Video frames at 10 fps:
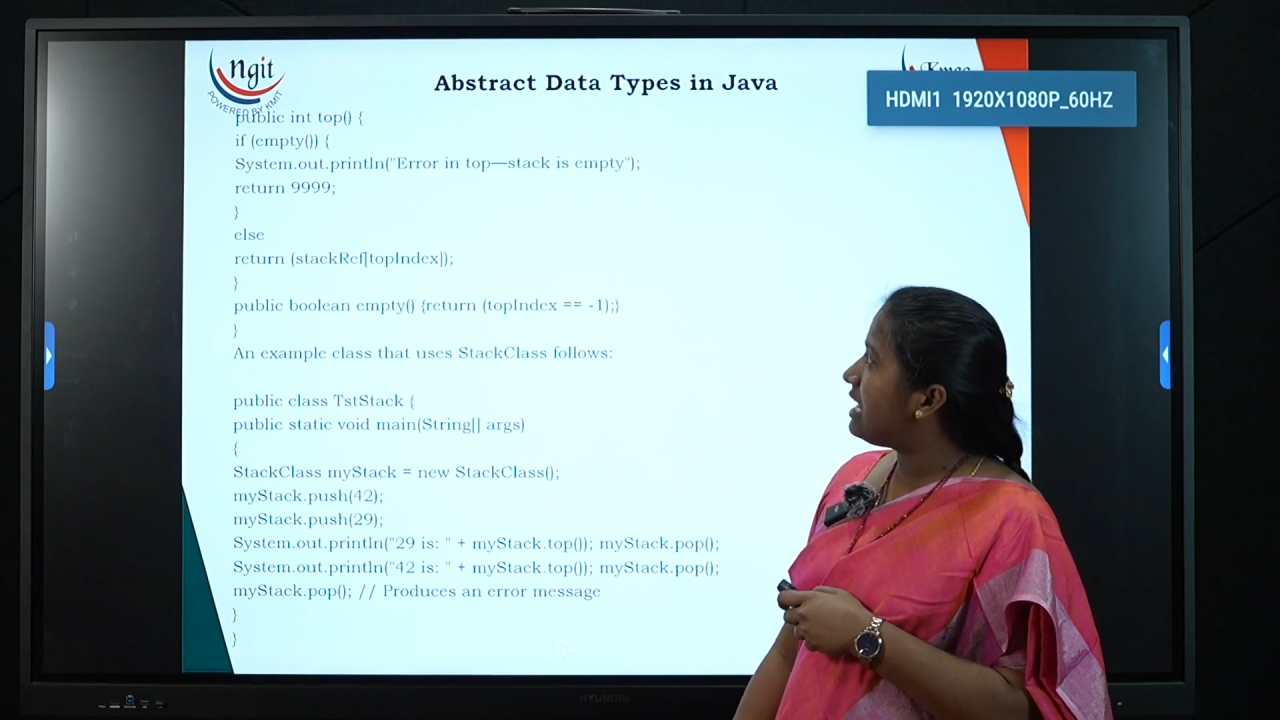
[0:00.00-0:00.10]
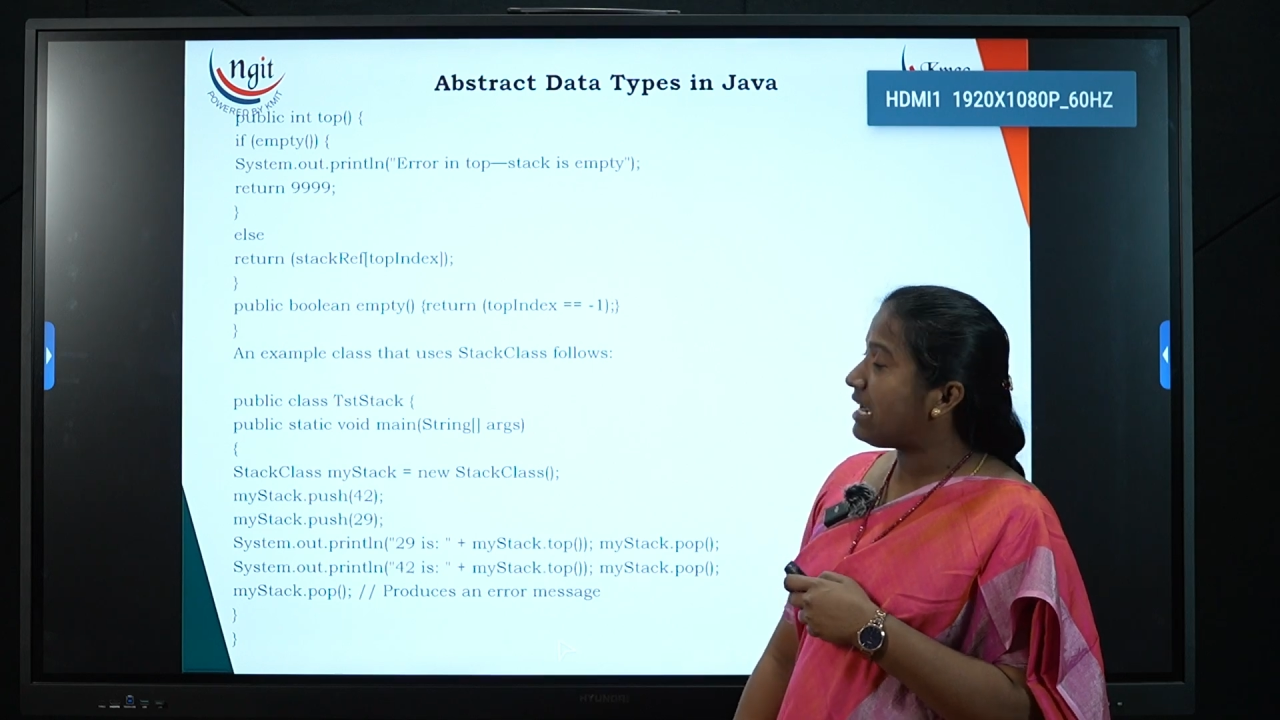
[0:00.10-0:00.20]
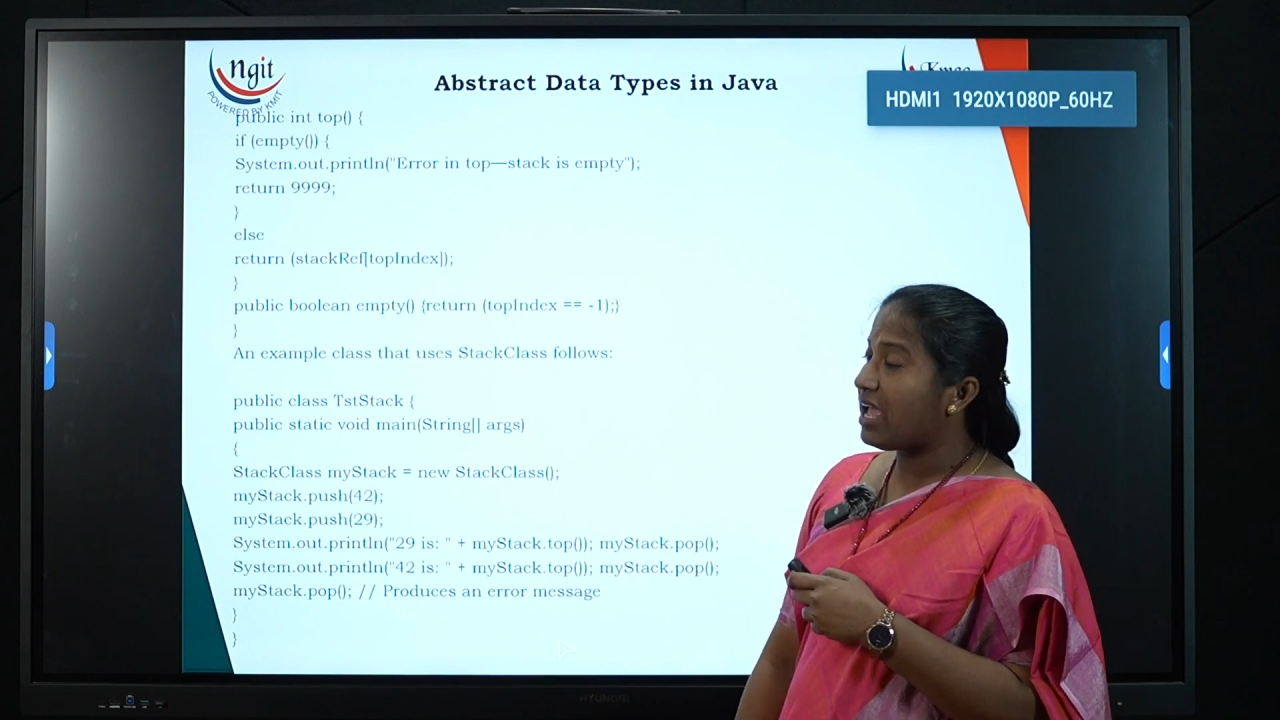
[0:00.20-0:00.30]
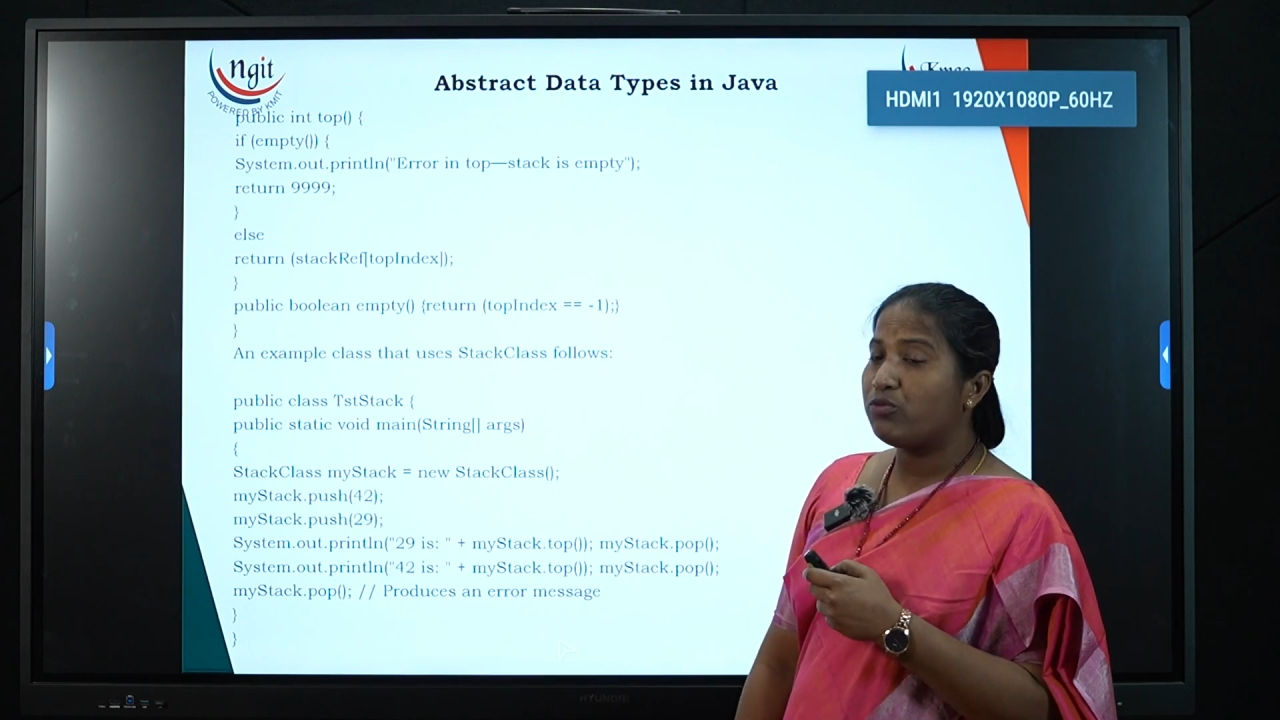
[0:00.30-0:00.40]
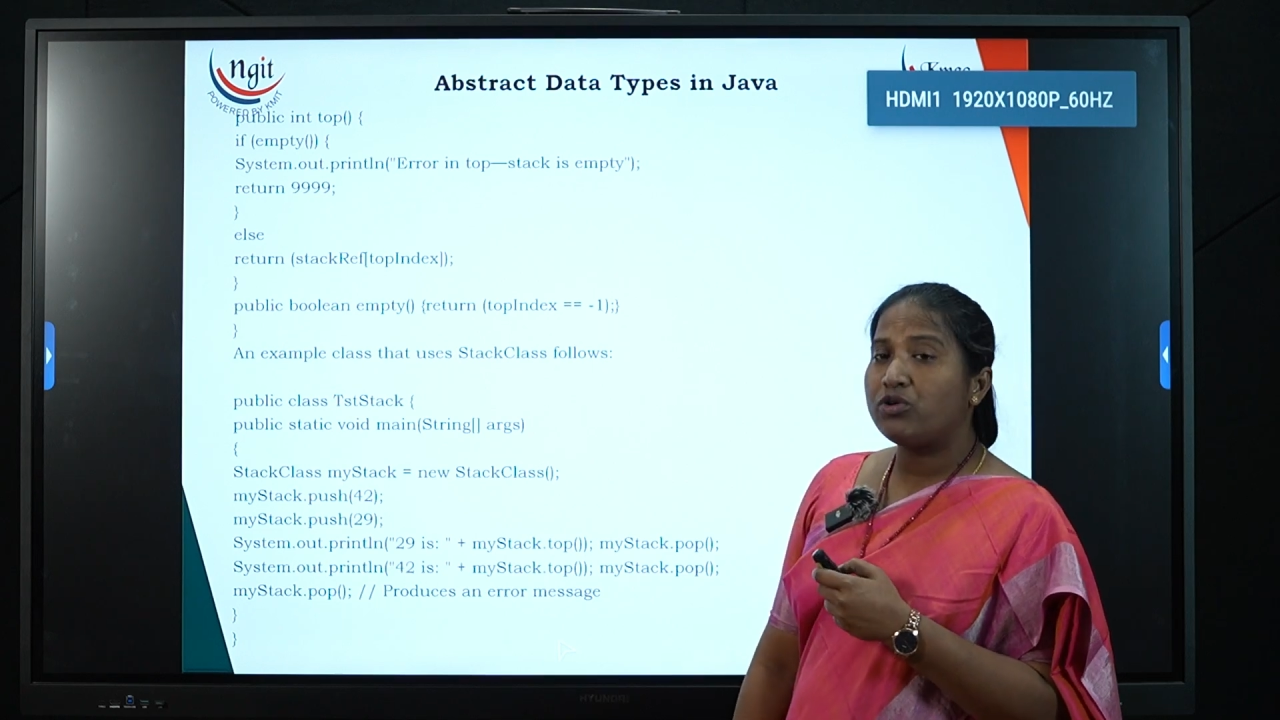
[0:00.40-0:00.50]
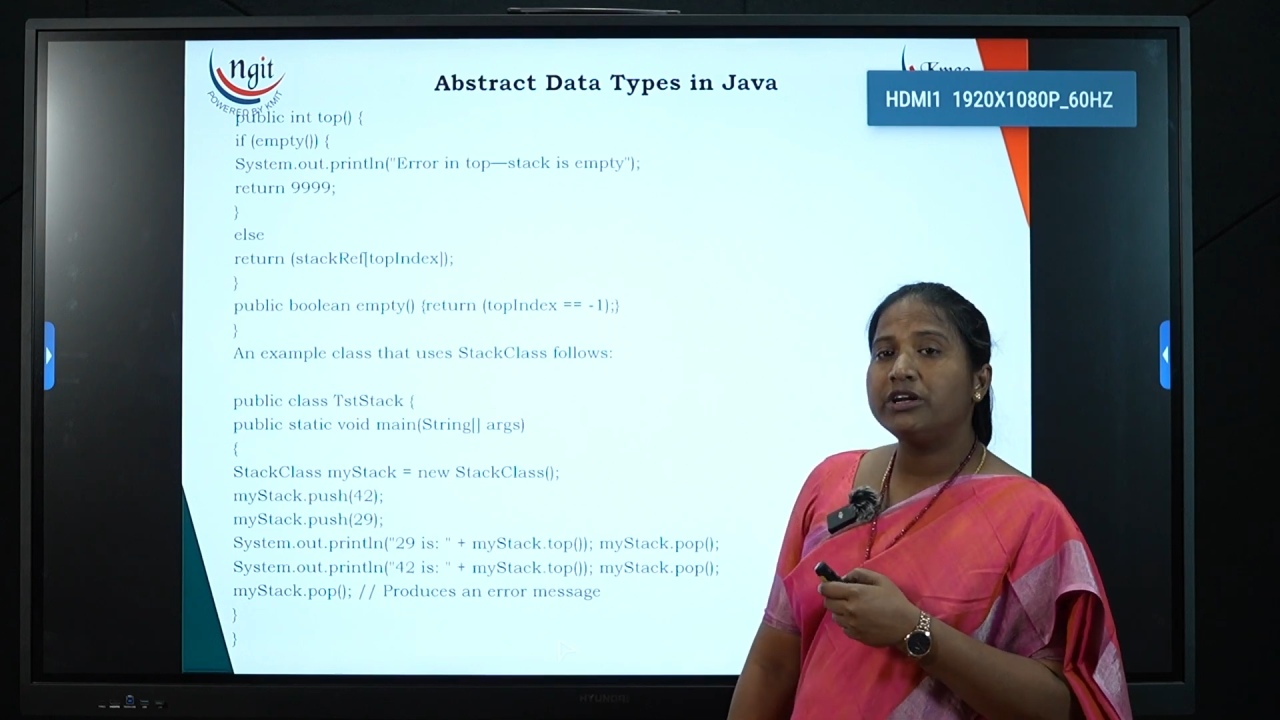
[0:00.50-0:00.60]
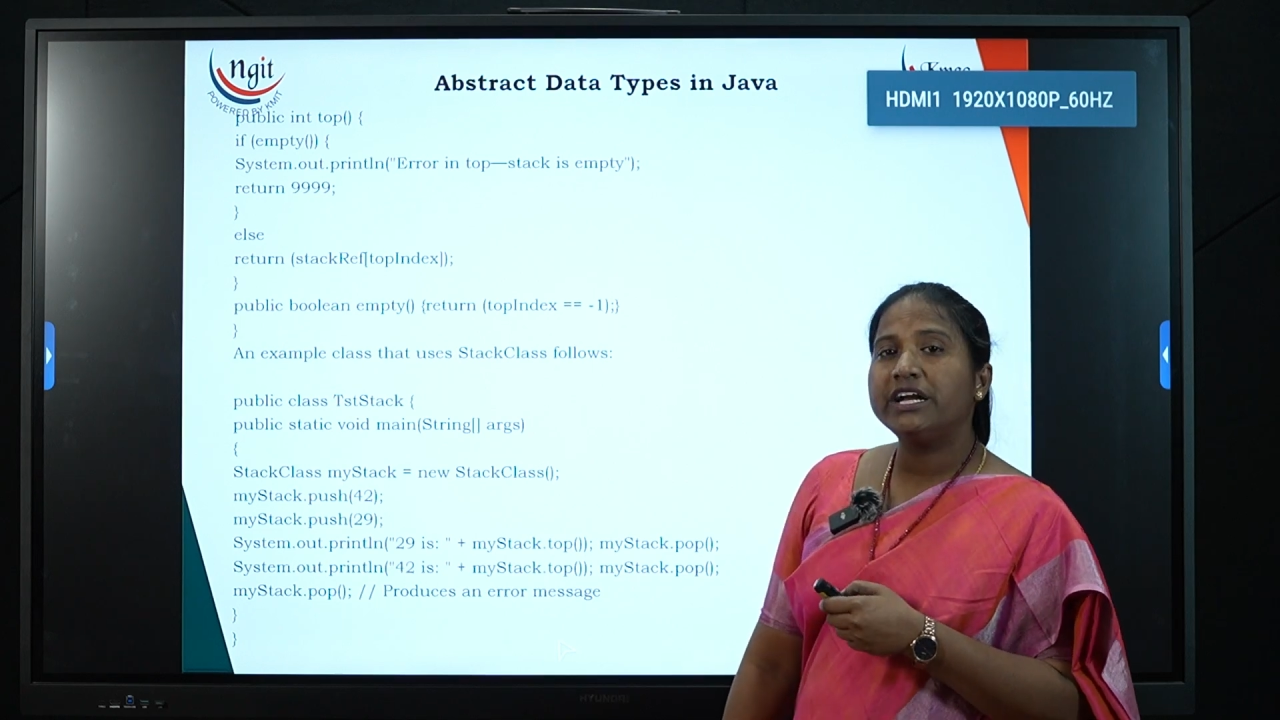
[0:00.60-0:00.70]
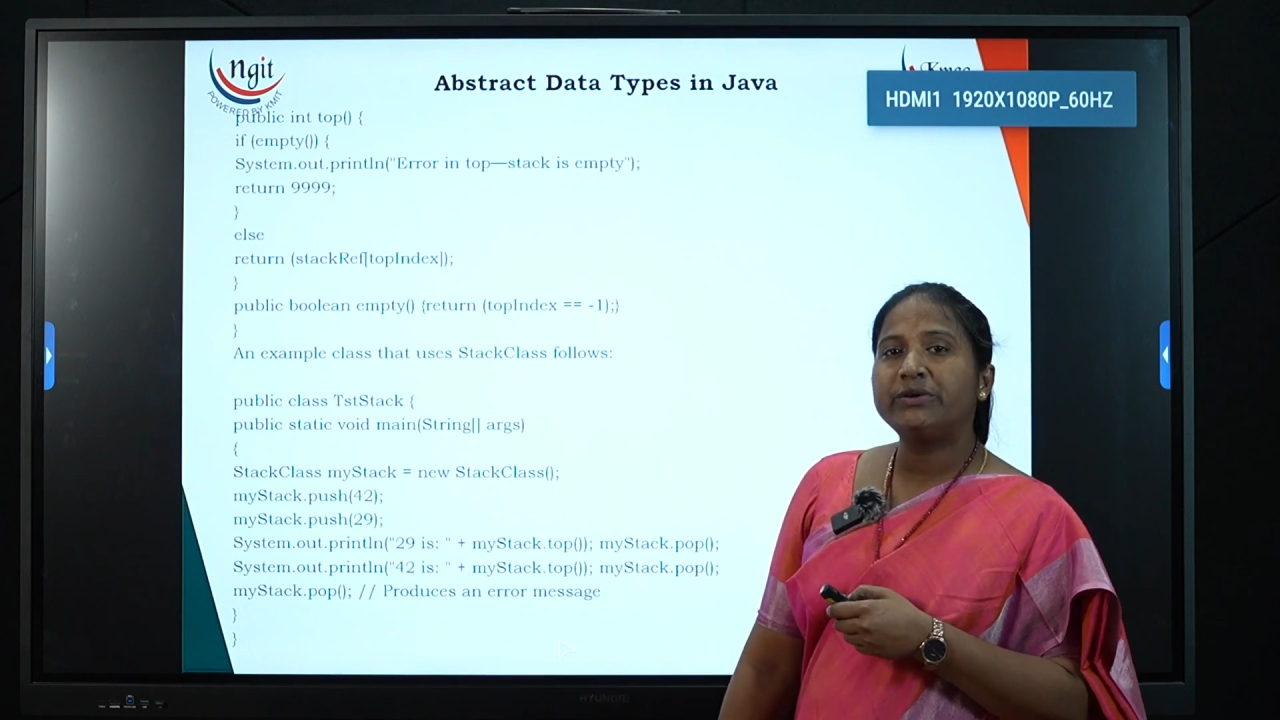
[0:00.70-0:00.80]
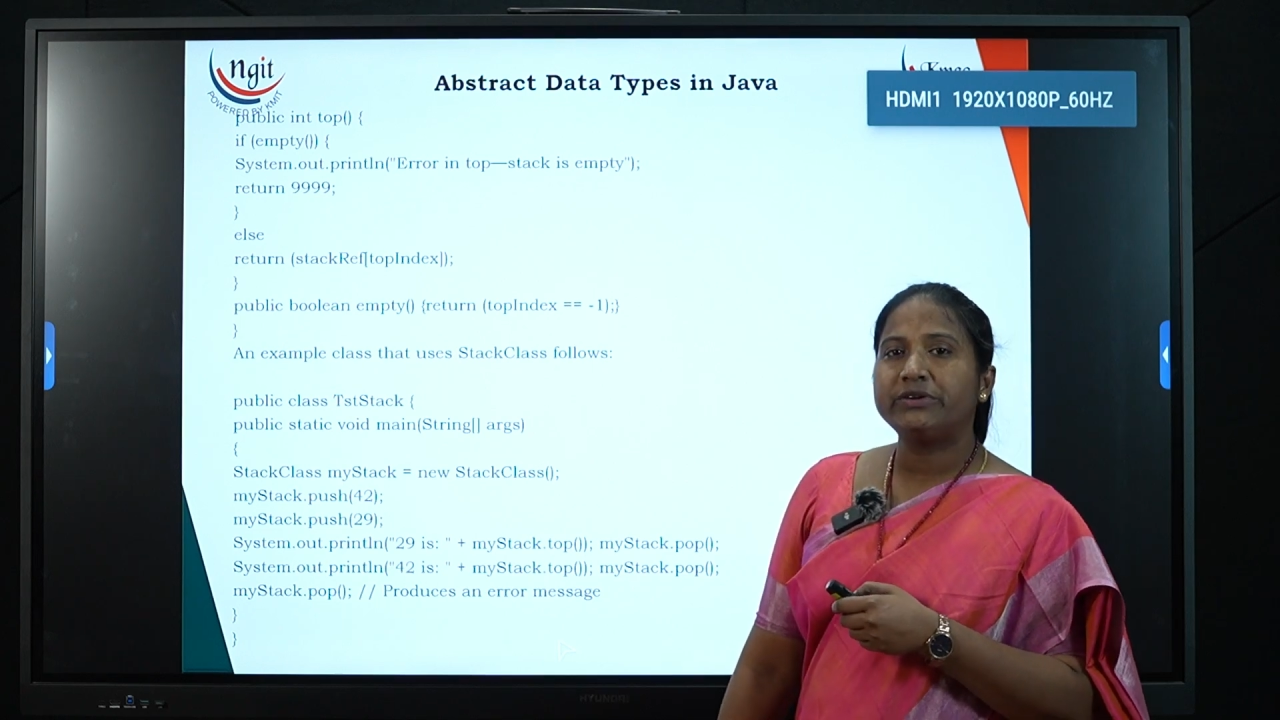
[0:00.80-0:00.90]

That I wanted